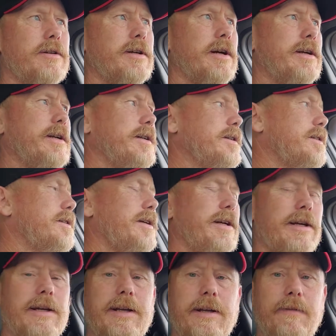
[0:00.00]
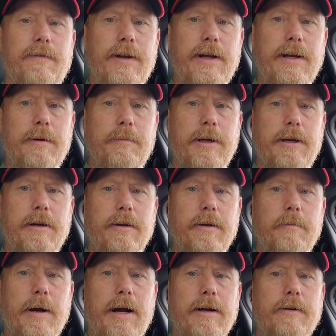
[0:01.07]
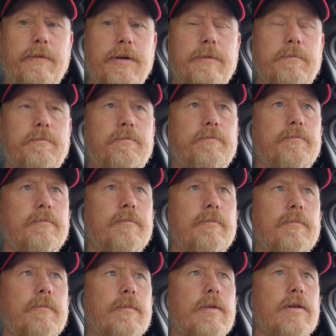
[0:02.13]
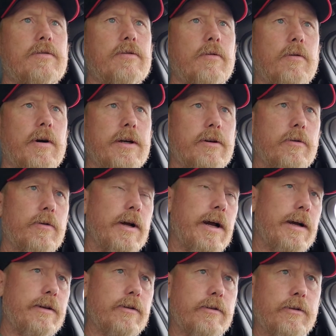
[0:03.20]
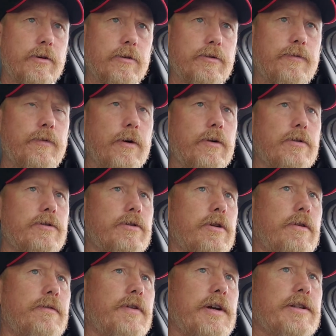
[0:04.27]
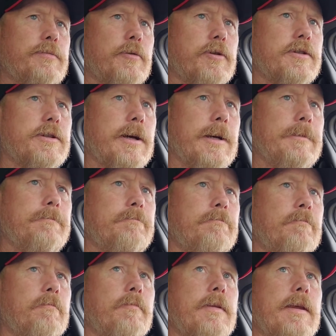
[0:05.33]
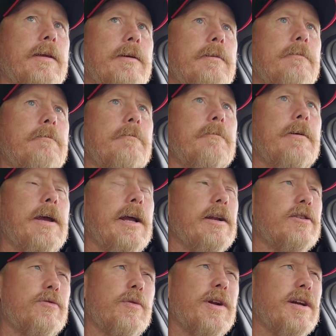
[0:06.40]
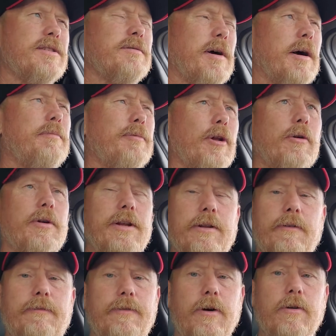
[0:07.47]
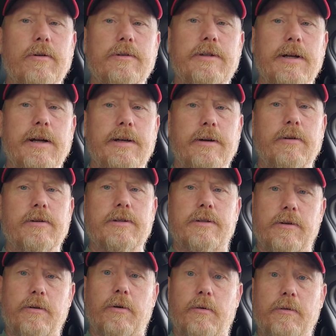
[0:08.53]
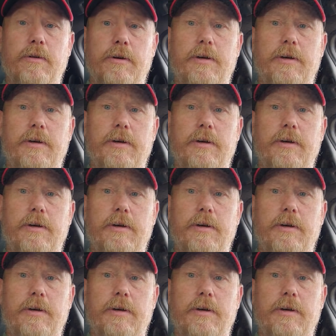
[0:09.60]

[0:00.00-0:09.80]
I didn't see any VDB on the back of it. So I go to add those photos to the Facebook site, and it's when I'm uploading the photos that I noticed, oh, there